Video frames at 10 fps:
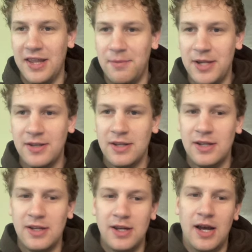Lemon.
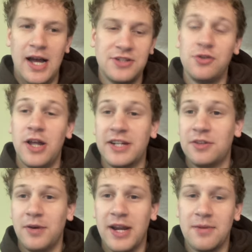I do like
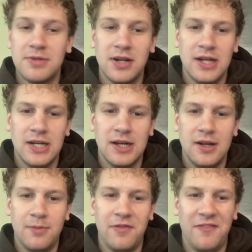the Rams.
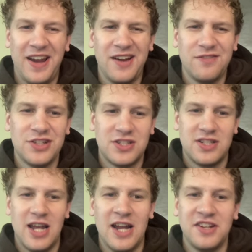I'm a fan of
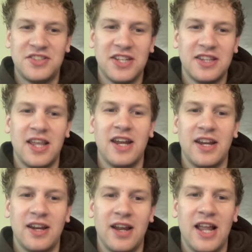I just think
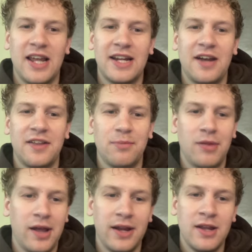I like how they
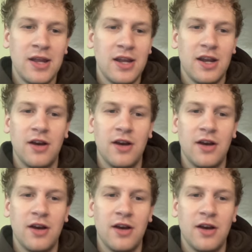play, you